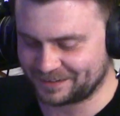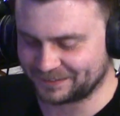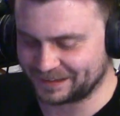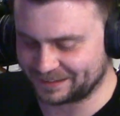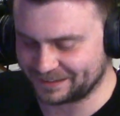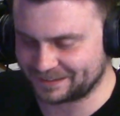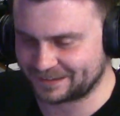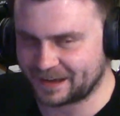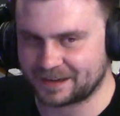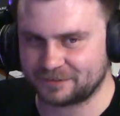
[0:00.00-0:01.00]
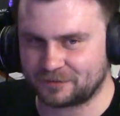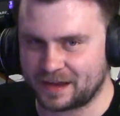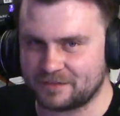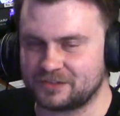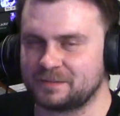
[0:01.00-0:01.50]
though, like the second
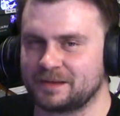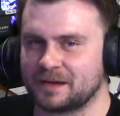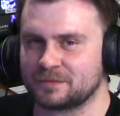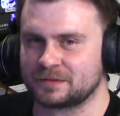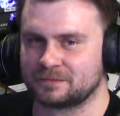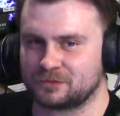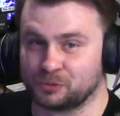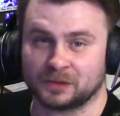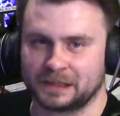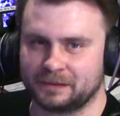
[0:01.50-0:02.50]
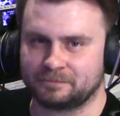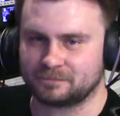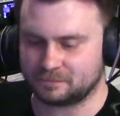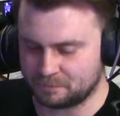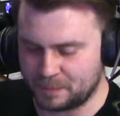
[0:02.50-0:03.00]
5G becomes truly
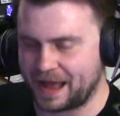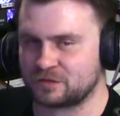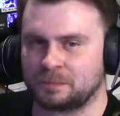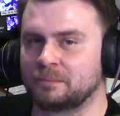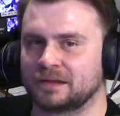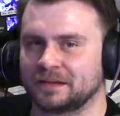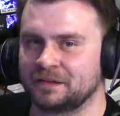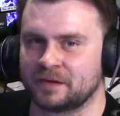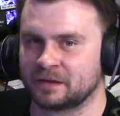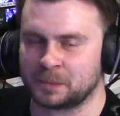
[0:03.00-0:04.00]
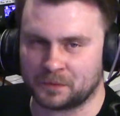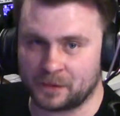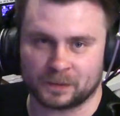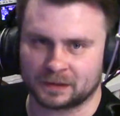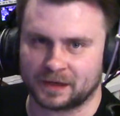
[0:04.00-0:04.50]
mass publicly available, they
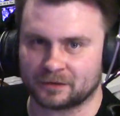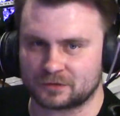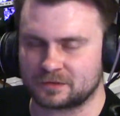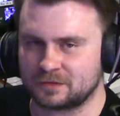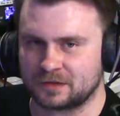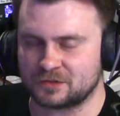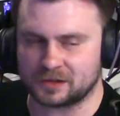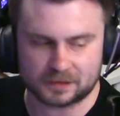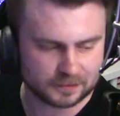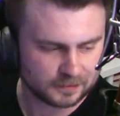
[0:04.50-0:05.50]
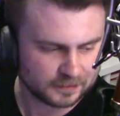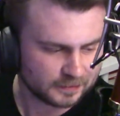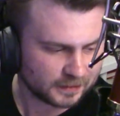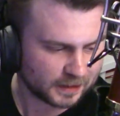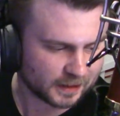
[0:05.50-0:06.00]
will announce 6G.
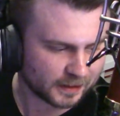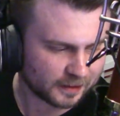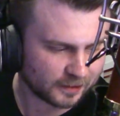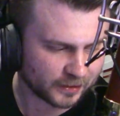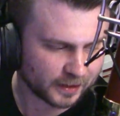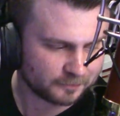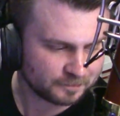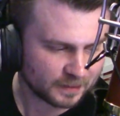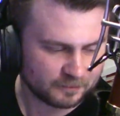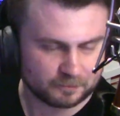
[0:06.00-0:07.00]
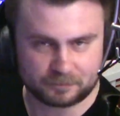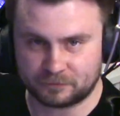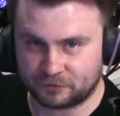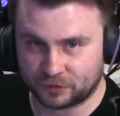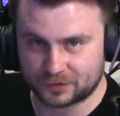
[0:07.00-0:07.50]
Okay.
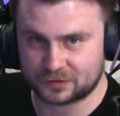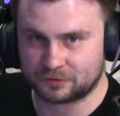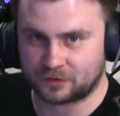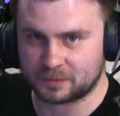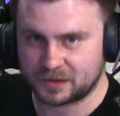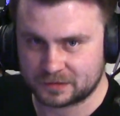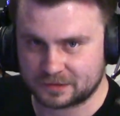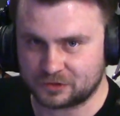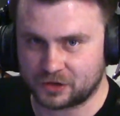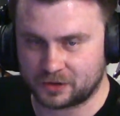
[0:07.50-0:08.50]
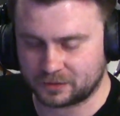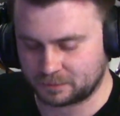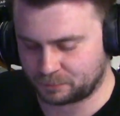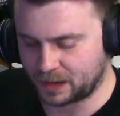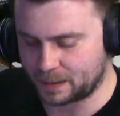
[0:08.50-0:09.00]
First and foremost,
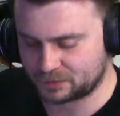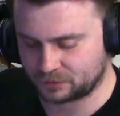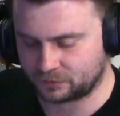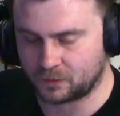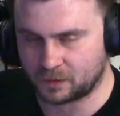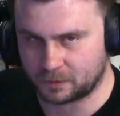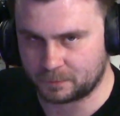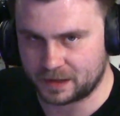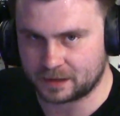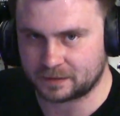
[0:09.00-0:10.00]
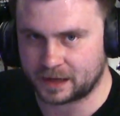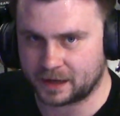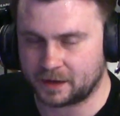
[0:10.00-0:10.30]
Joan, props for making that